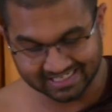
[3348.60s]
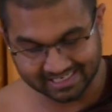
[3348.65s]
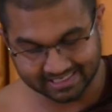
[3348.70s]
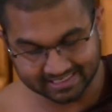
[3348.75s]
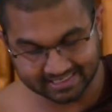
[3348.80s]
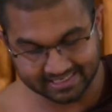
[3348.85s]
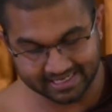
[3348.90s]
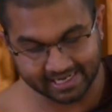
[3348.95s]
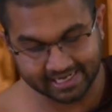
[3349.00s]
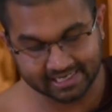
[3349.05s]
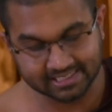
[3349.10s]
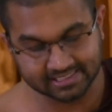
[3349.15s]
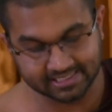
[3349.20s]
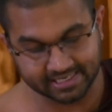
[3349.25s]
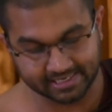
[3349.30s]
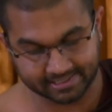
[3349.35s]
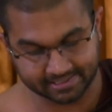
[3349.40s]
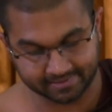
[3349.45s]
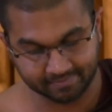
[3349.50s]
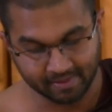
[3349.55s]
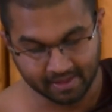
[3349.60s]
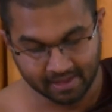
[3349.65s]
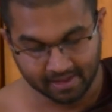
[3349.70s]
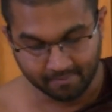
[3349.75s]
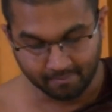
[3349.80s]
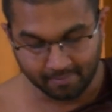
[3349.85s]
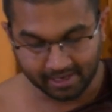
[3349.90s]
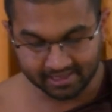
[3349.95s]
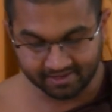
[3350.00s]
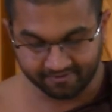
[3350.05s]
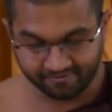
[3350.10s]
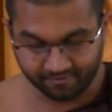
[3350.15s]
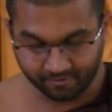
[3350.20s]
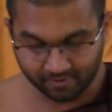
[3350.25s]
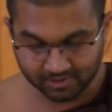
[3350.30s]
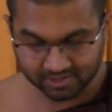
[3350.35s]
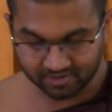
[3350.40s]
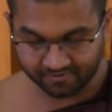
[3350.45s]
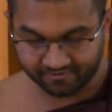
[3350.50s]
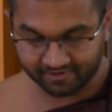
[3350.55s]
extent by the
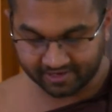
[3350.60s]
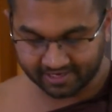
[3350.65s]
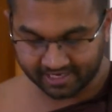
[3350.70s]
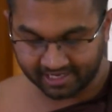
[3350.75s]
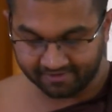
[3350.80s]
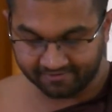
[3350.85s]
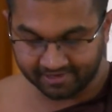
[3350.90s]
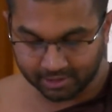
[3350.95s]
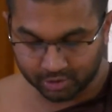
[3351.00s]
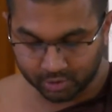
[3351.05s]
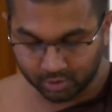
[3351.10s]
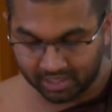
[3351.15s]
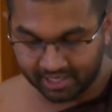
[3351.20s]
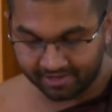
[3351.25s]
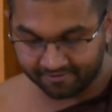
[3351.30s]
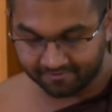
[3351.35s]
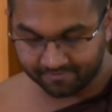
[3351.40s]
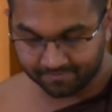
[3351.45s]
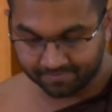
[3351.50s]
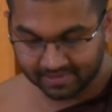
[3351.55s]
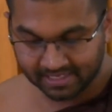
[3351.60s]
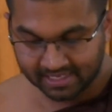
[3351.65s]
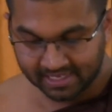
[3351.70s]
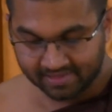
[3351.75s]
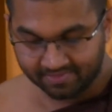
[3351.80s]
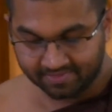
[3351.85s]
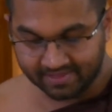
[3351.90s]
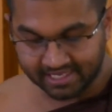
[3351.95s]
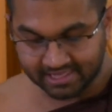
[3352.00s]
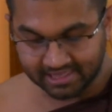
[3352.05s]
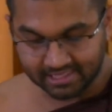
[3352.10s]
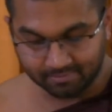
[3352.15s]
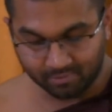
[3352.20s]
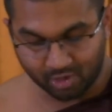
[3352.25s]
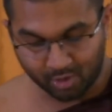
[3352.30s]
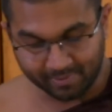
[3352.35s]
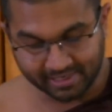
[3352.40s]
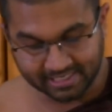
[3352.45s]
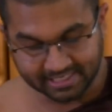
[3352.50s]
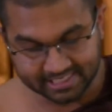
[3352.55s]
force of craving to live. Then the
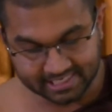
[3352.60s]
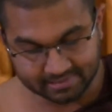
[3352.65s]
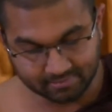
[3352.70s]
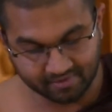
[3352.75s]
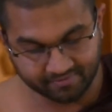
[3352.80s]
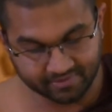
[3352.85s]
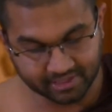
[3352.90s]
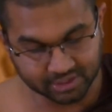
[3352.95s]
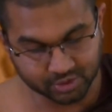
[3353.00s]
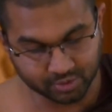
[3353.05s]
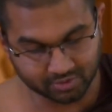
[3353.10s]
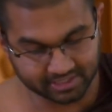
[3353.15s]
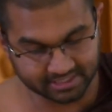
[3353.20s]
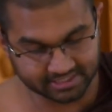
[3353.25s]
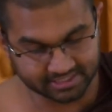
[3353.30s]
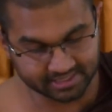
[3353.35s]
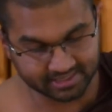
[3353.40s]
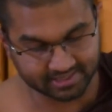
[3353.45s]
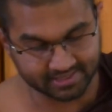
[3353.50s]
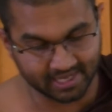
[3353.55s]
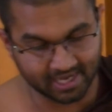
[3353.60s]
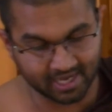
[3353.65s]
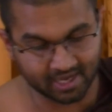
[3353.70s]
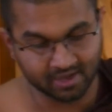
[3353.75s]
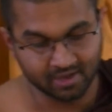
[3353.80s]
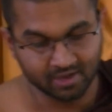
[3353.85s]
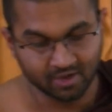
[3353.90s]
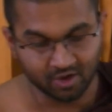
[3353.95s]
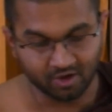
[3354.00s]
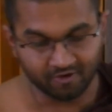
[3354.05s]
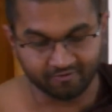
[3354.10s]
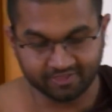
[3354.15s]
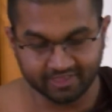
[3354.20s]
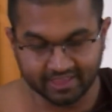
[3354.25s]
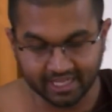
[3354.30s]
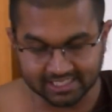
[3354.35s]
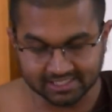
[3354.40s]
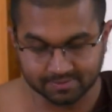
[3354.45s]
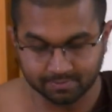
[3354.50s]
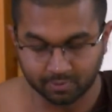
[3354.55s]
momentum of the Chutti-chitta of
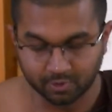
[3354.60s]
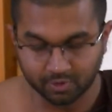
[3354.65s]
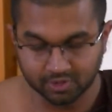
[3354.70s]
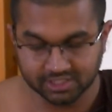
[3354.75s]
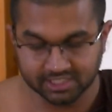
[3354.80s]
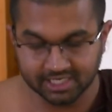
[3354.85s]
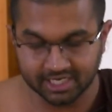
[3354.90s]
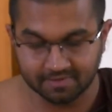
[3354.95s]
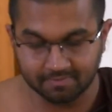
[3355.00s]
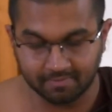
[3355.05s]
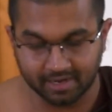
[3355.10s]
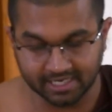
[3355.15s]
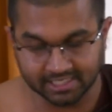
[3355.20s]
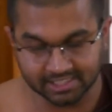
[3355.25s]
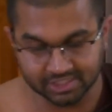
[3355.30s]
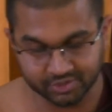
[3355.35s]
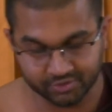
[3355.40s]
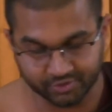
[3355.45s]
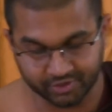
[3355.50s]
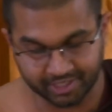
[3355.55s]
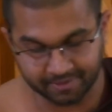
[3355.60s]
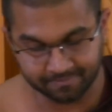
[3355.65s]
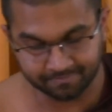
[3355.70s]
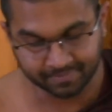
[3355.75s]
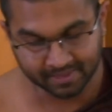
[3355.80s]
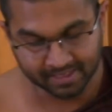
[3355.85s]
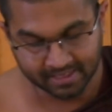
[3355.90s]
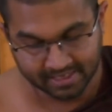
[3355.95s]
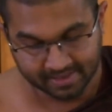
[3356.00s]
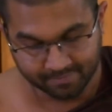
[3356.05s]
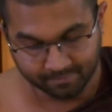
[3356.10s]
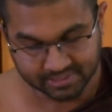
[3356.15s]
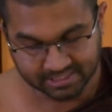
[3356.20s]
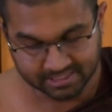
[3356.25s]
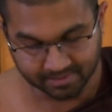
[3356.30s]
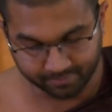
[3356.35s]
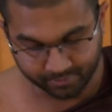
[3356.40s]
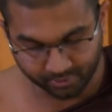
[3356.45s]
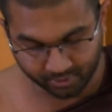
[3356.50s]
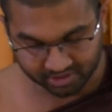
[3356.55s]
thus boosted mind stream
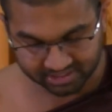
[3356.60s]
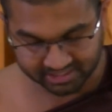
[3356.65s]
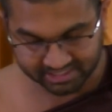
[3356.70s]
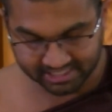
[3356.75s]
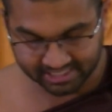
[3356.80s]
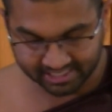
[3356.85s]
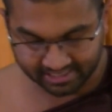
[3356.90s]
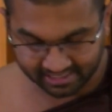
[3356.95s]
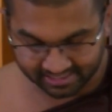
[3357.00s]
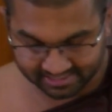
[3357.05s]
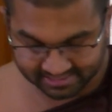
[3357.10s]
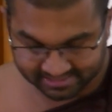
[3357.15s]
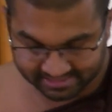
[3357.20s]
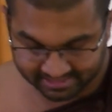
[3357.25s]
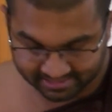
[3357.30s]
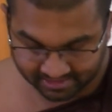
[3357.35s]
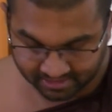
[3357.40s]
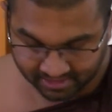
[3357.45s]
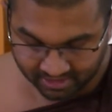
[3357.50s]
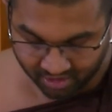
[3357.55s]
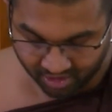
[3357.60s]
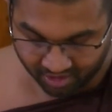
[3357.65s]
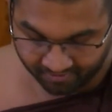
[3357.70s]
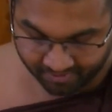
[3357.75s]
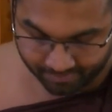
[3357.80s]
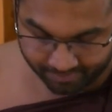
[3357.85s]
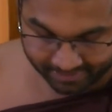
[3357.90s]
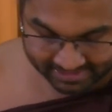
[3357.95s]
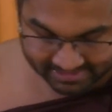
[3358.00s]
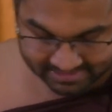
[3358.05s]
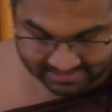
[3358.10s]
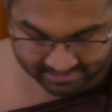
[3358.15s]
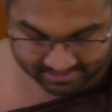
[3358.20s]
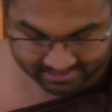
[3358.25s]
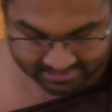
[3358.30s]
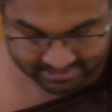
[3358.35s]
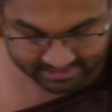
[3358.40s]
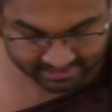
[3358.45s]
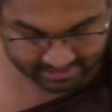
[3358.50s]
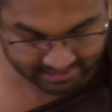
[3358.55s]
supports the arising of a Patisandhi
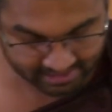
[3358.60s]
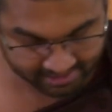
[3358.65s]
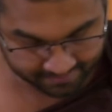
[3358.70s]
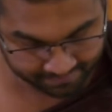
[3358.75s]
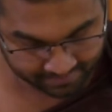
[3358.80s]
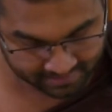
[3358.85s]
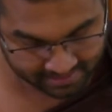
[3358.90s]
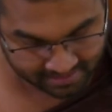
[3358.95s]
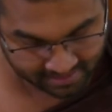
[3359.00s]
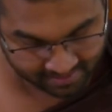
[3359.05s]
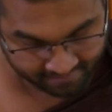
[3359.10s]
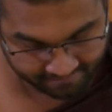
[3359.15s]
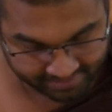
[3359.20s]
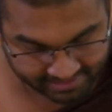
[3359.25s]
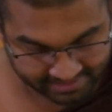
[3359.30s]
chitta. When the